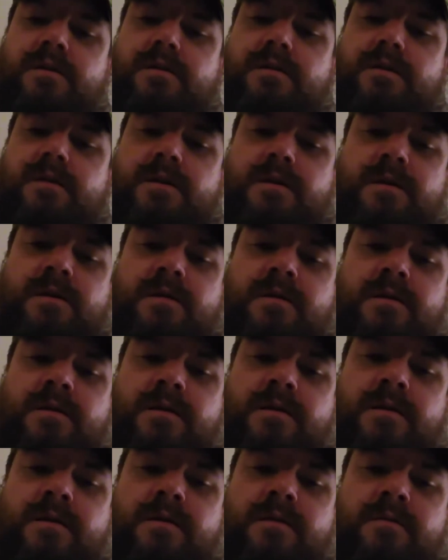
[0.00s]
and
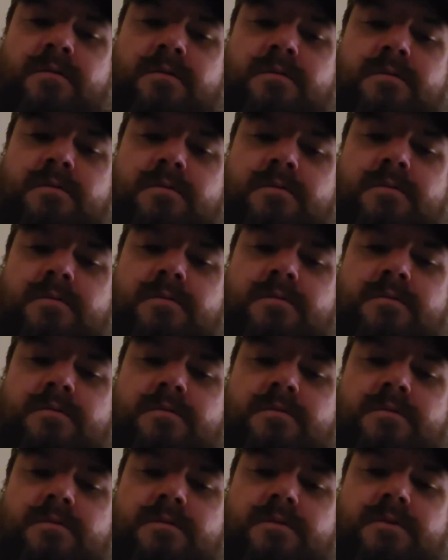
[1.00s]

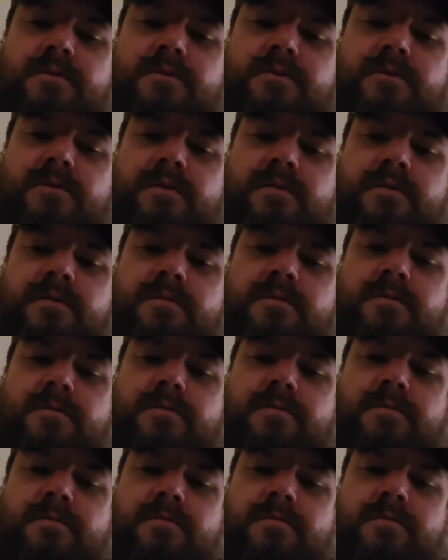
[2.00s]
so
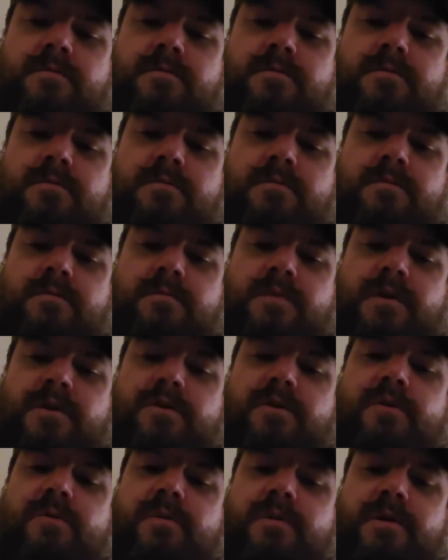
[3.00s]
my
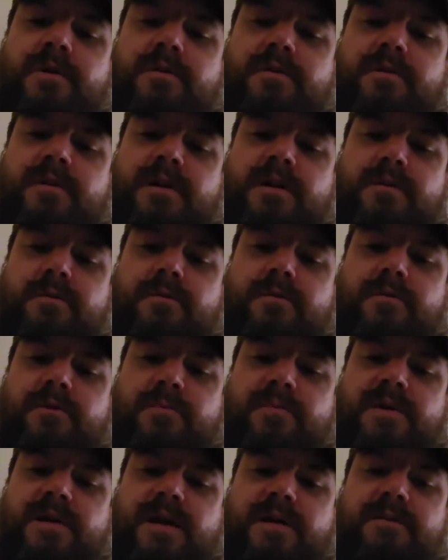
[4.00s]
coworker there, he was a little
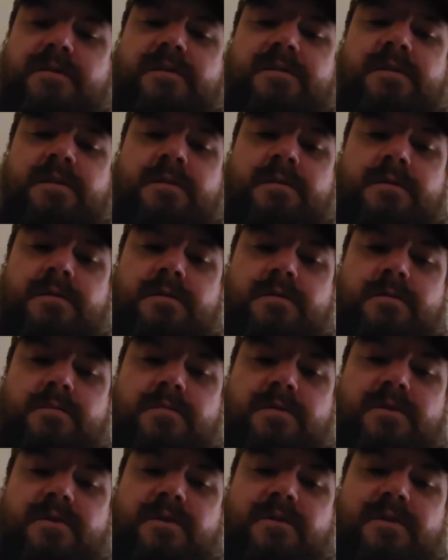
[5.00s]
bit hesitant,
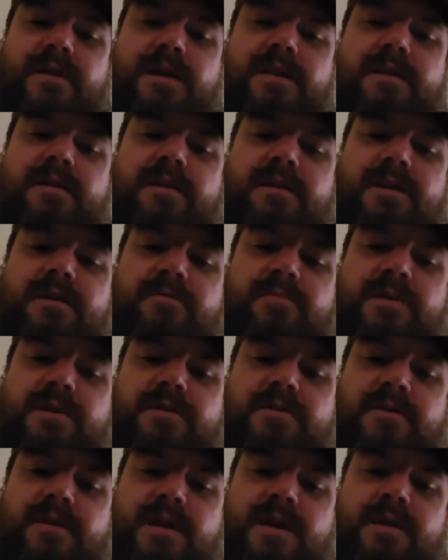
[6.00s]
but decided to give me a
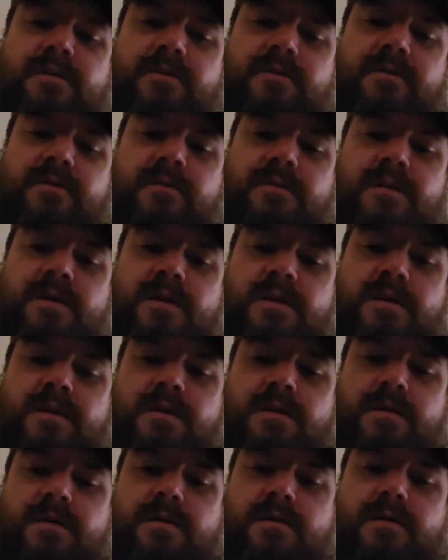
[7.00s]
chance.
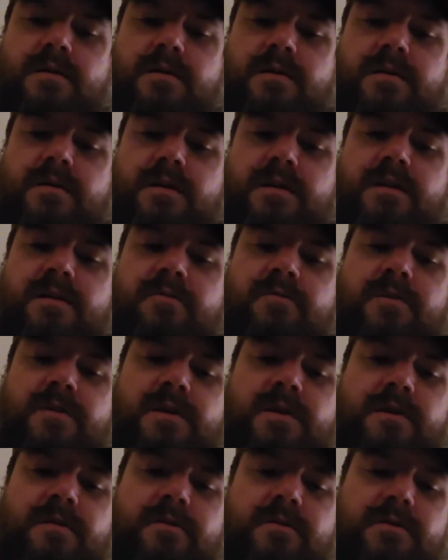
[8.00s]
He didn't
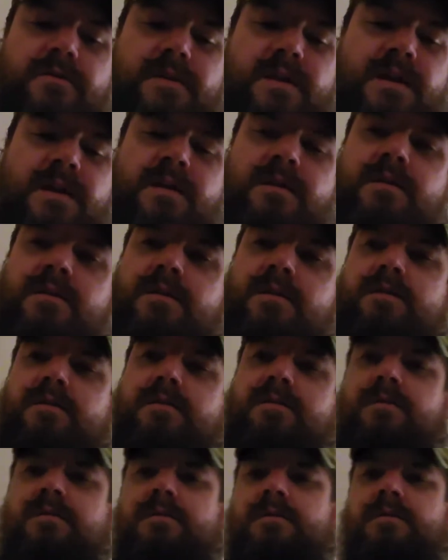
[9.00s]
really understand
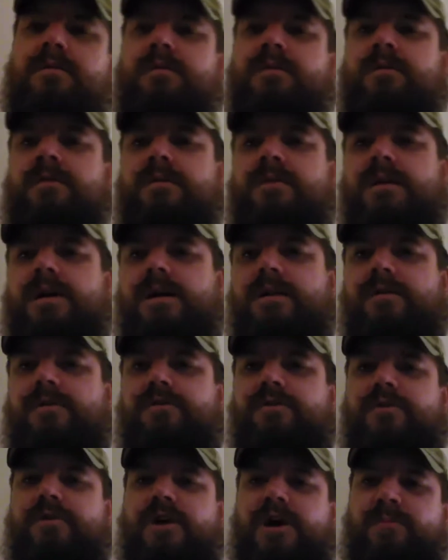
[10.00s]
how to
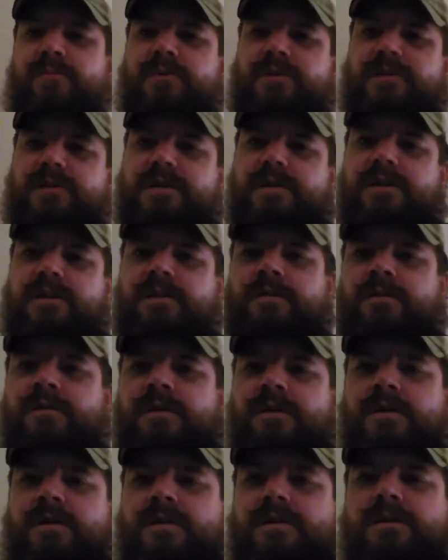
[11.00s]
do carpet cleaning,
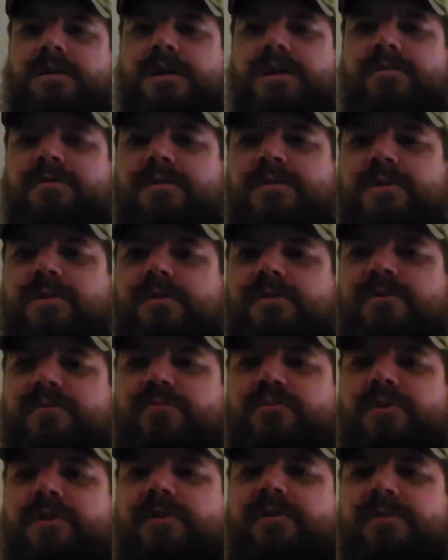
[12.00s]
even though it's a
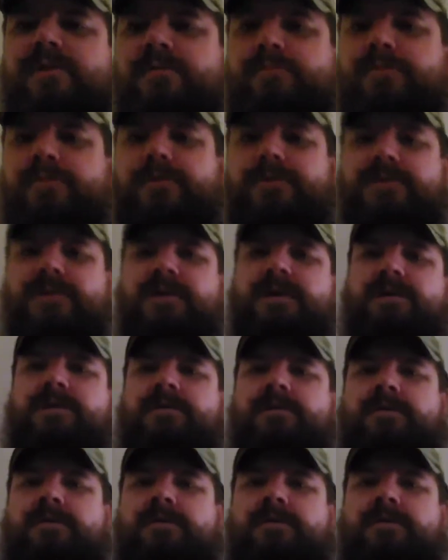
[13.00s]
pretty simple thing.